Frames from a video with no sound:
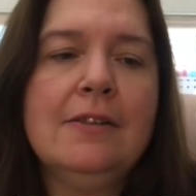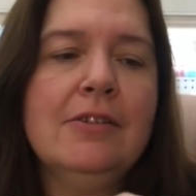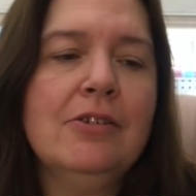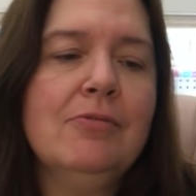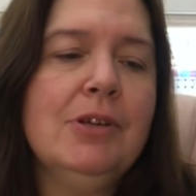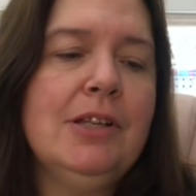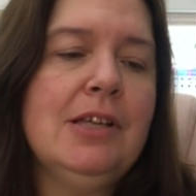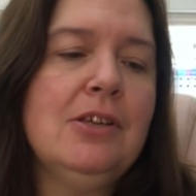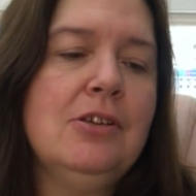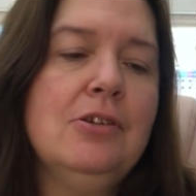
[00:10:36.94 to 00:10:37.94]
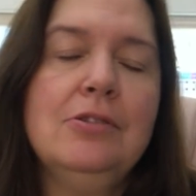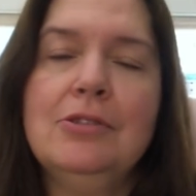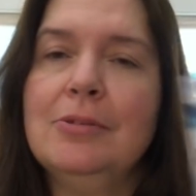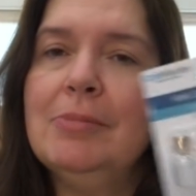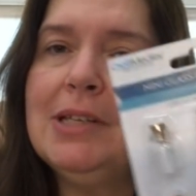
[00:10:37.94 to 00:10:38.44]
They're really cute.
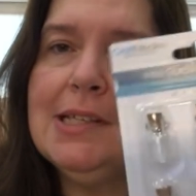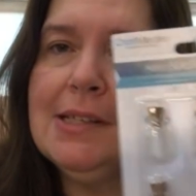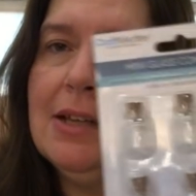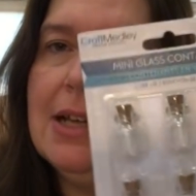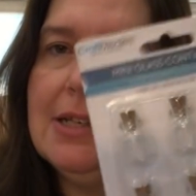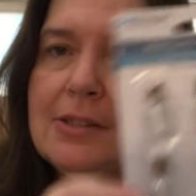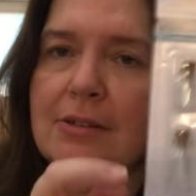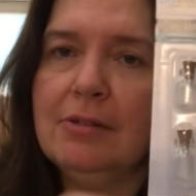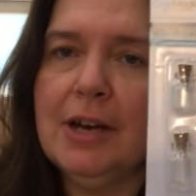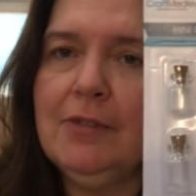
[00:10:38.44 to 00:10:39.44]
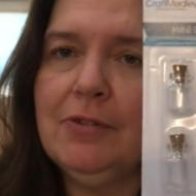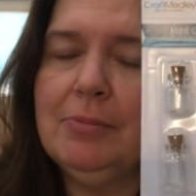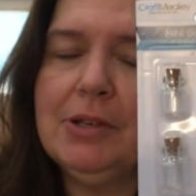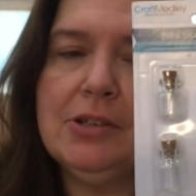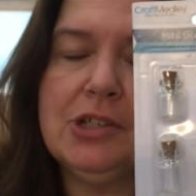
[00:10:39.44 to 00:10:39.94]
They're mini size. They're great for
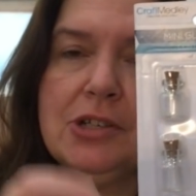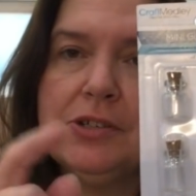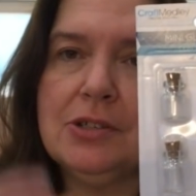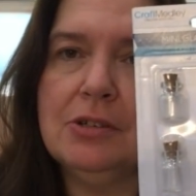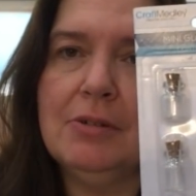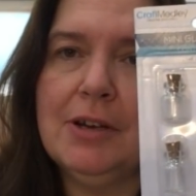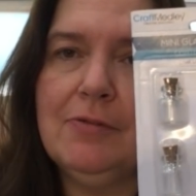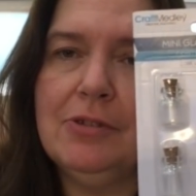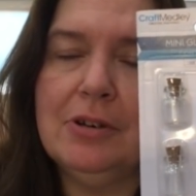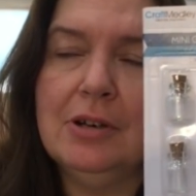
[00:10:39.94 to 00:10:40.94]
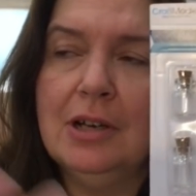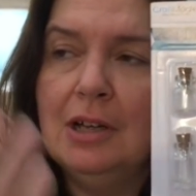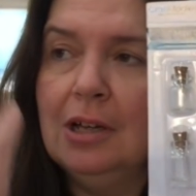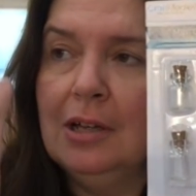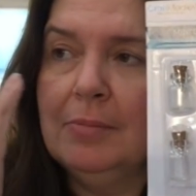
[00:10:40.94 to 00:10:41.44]
miniatures. They're great for
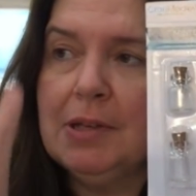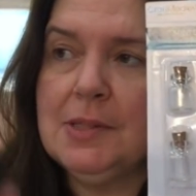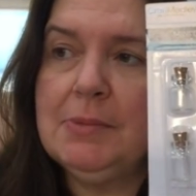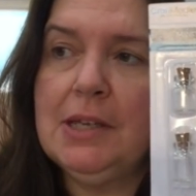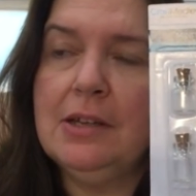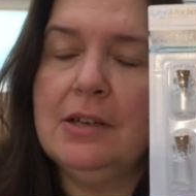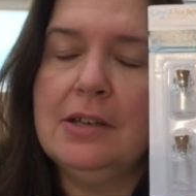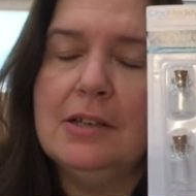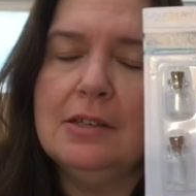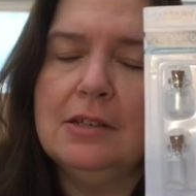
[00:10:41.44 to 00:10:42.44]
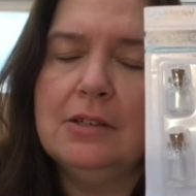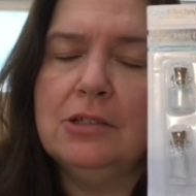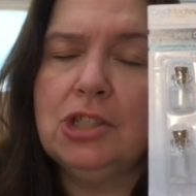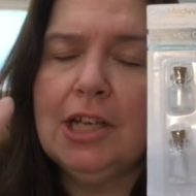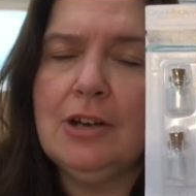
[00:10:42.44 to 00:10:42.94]
mixed media,
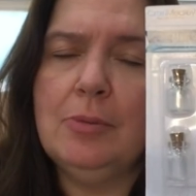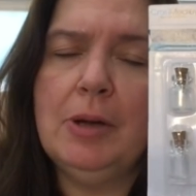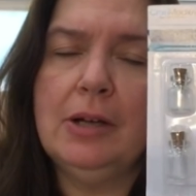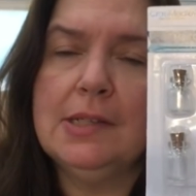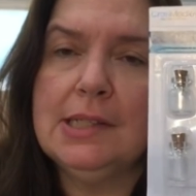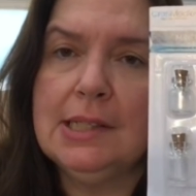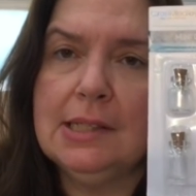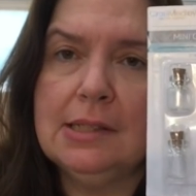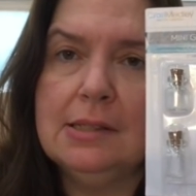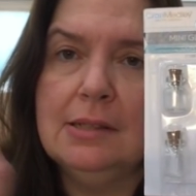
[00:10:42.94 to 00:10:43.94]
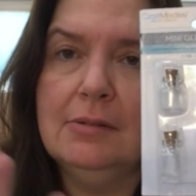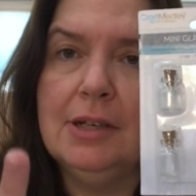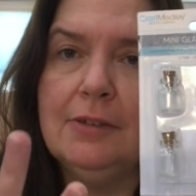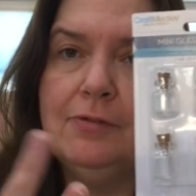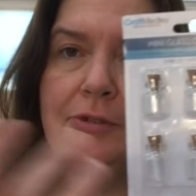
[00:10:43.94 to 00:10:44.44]
shadow boxes. They're
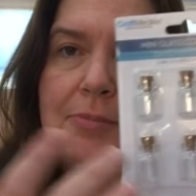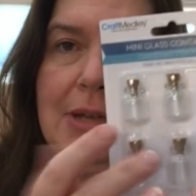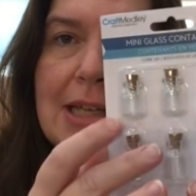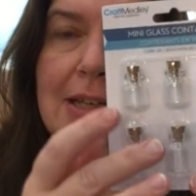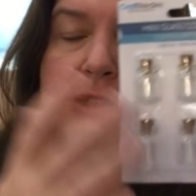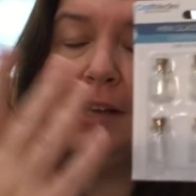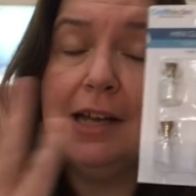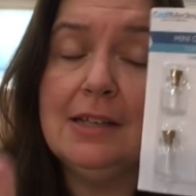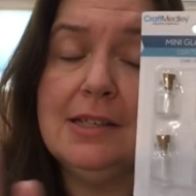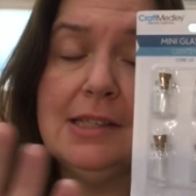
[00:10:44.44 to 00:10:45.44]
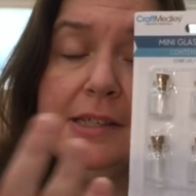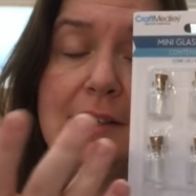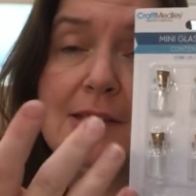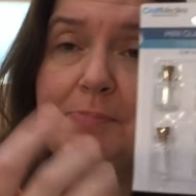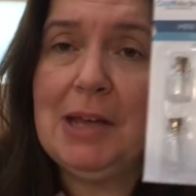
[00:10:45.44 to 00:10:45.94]
great for making
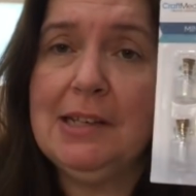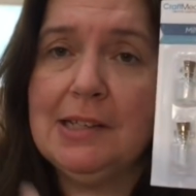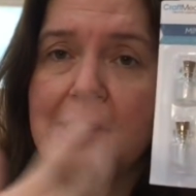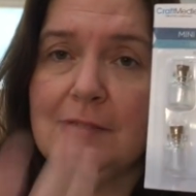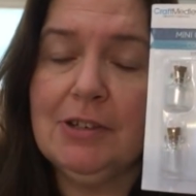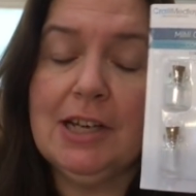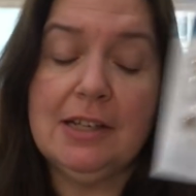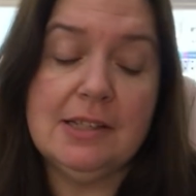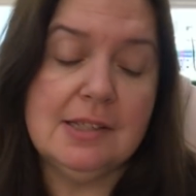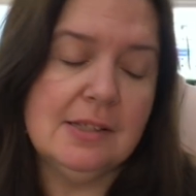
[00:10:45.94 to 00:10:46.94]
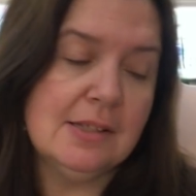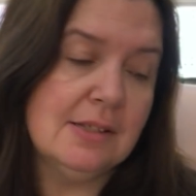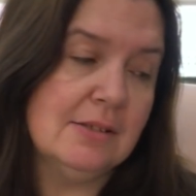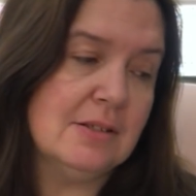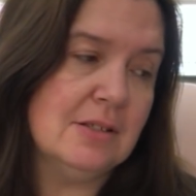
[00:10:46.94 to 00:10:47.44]
necklaces, pendants for necklaces.